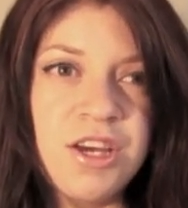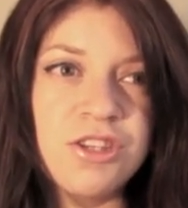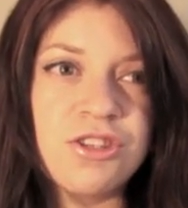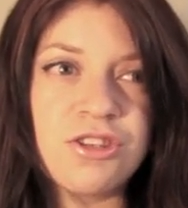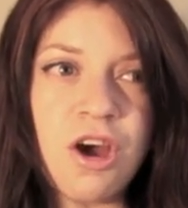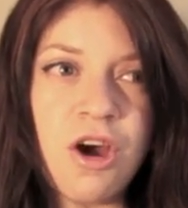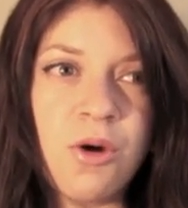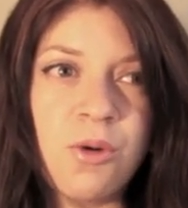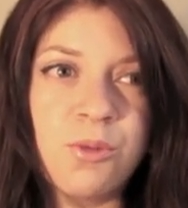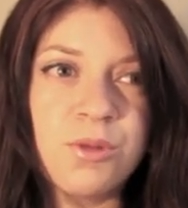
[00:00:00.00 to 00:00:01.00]

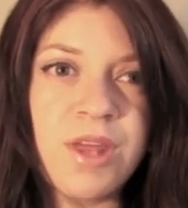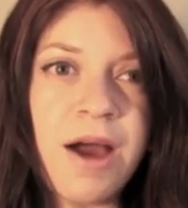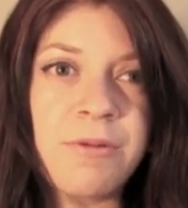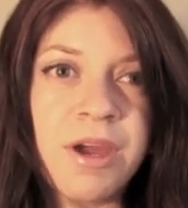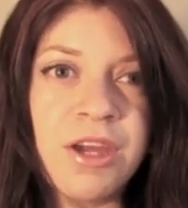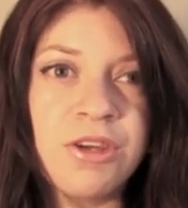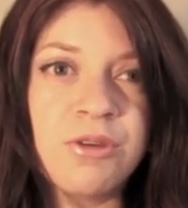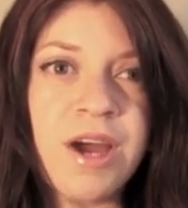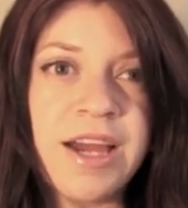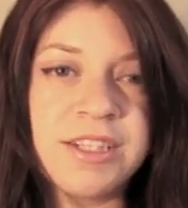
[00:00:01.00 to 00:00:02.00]
So that way you
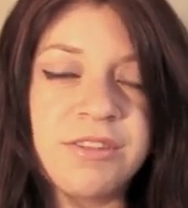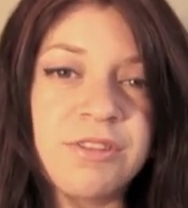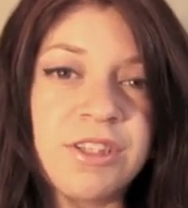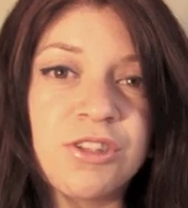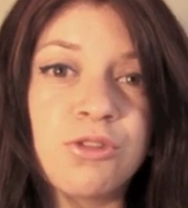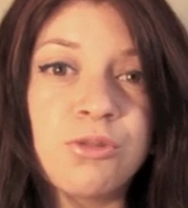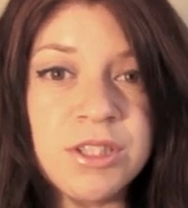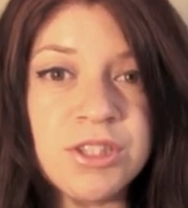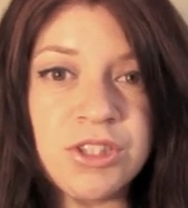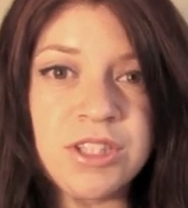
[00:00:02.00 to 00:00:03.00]
kind of can
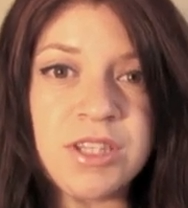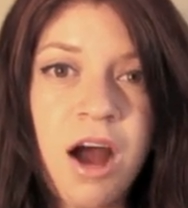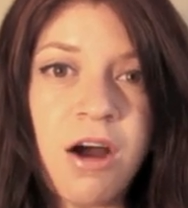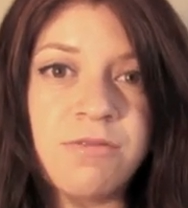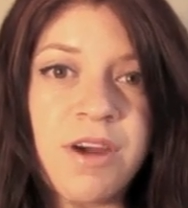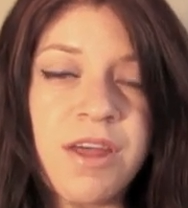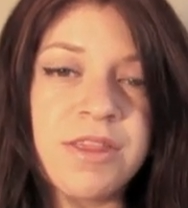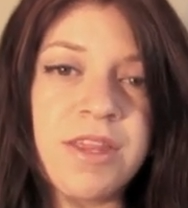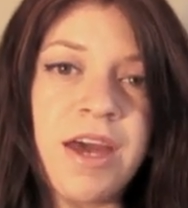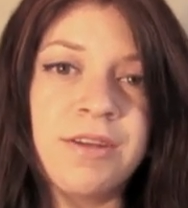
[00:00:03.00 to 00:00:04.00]
quiz yourself
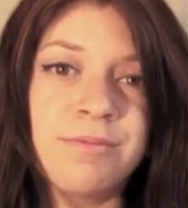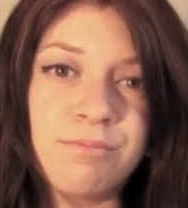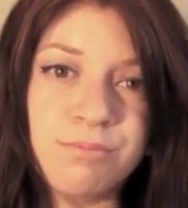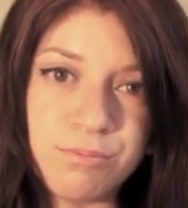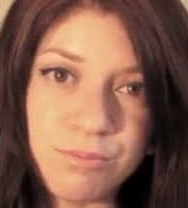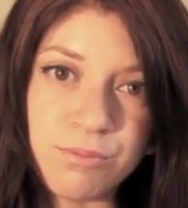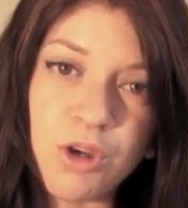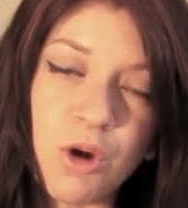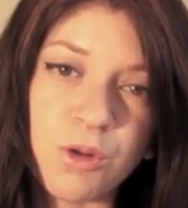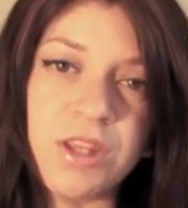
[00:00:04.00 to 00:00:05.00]
and then
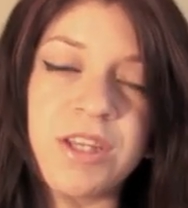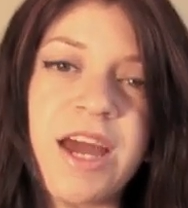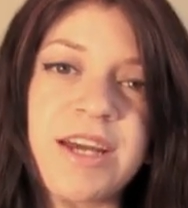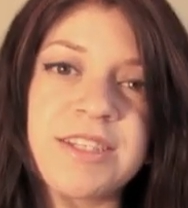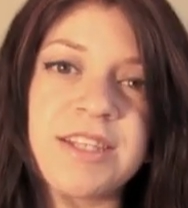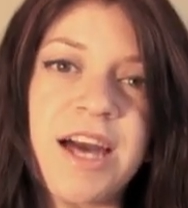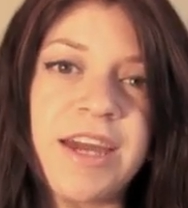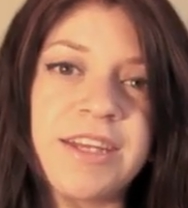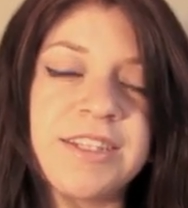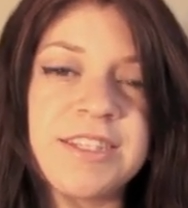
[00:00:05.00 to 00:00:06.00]
go to the next
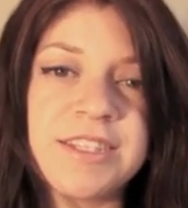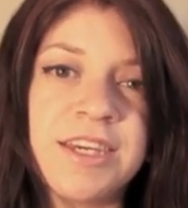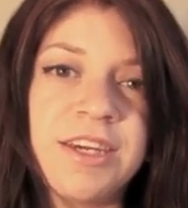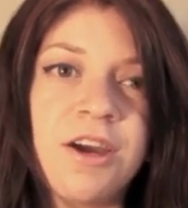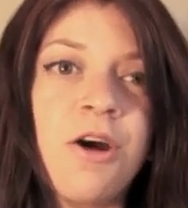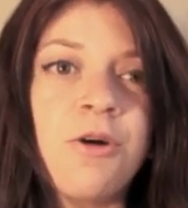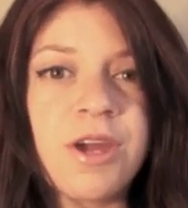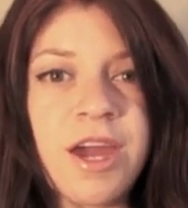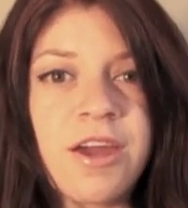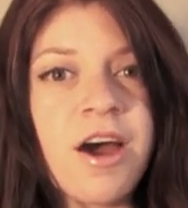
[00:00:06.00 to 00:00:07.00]
slide and see, oh,
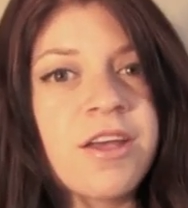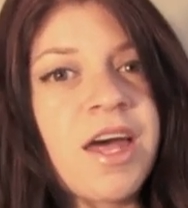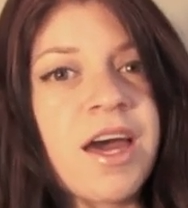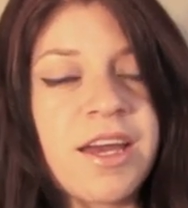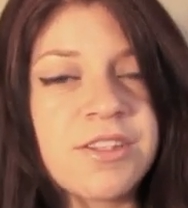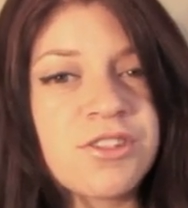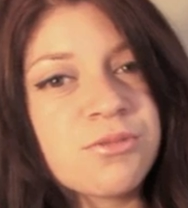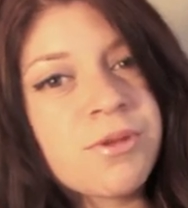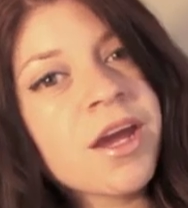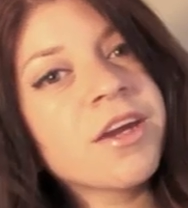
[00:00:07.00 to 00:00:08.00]
okay, I got that answer
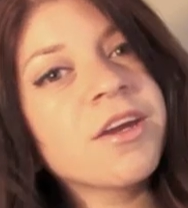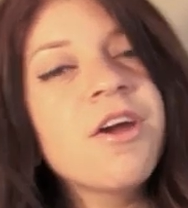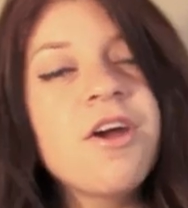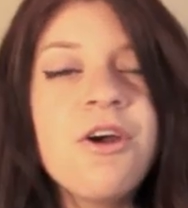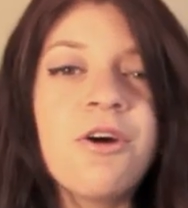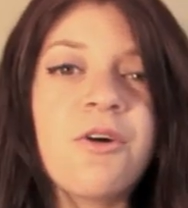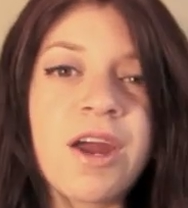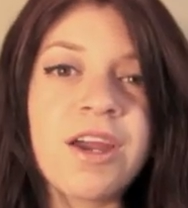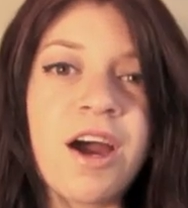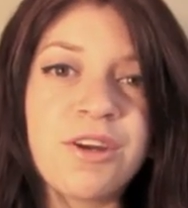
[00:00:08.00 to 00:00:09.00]
right, or
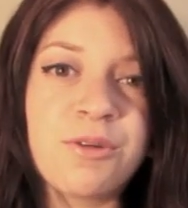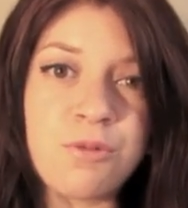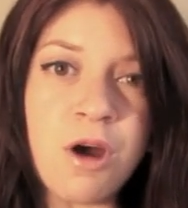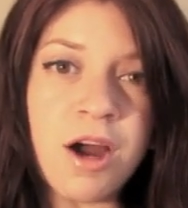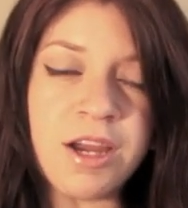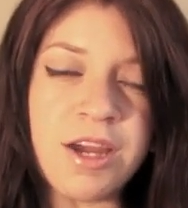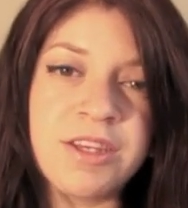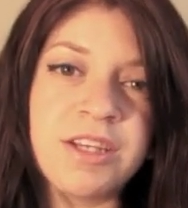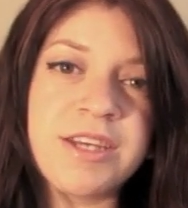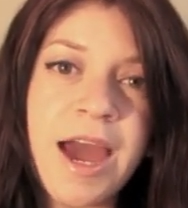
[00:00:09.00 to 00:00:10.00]
I got it wrong, and
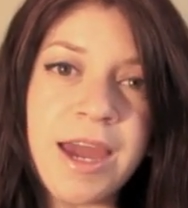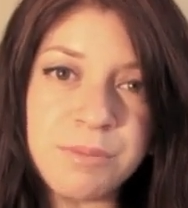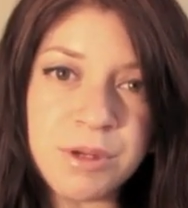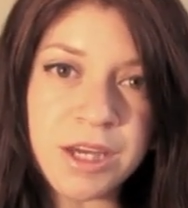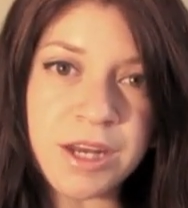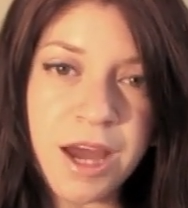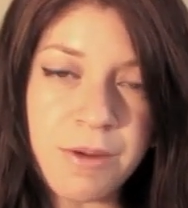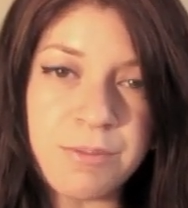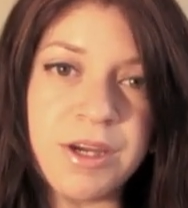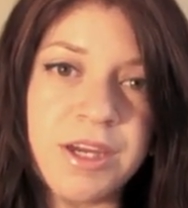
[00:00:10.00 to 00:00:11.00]
then typing it
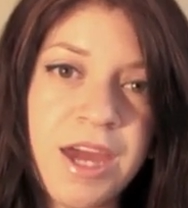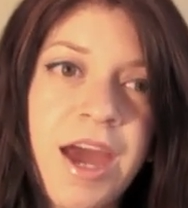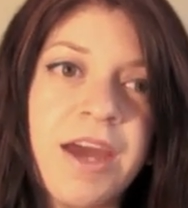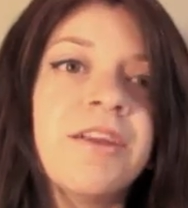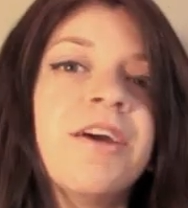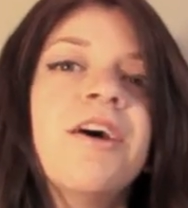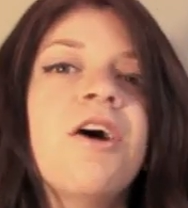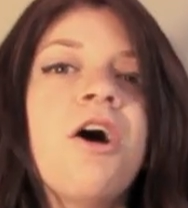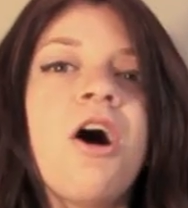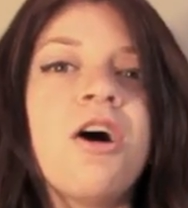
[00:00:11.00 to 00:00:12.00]
up again
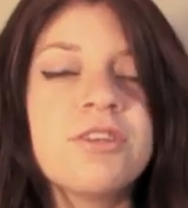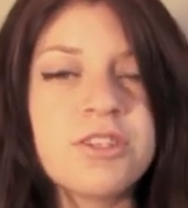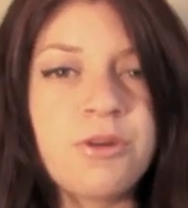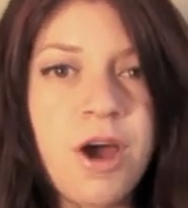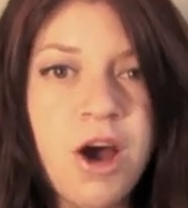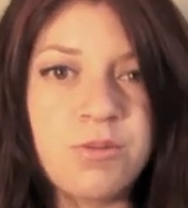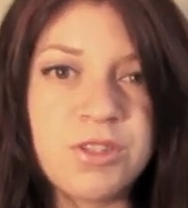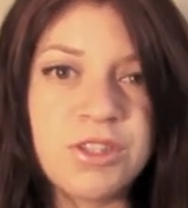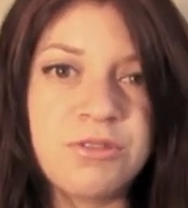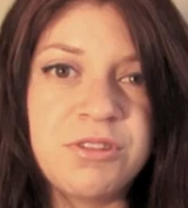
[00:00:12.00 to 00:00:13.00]
also
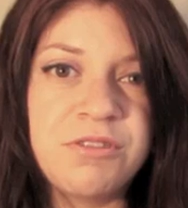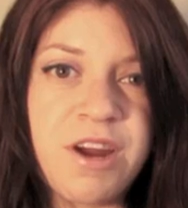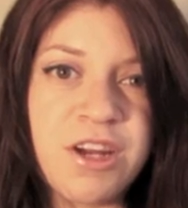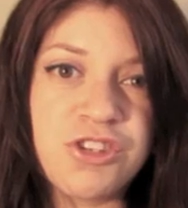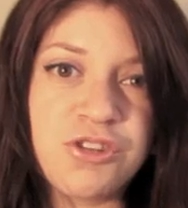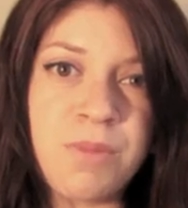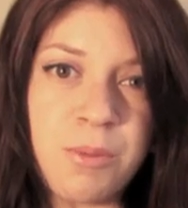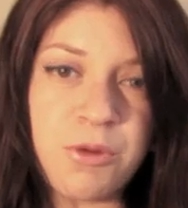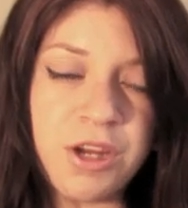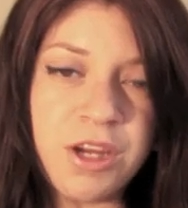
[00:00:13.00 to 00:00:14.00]
helps to refresh your
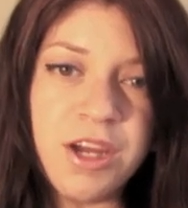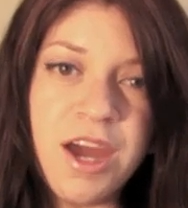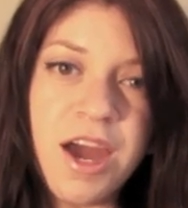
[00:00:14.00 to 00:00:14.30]
memory.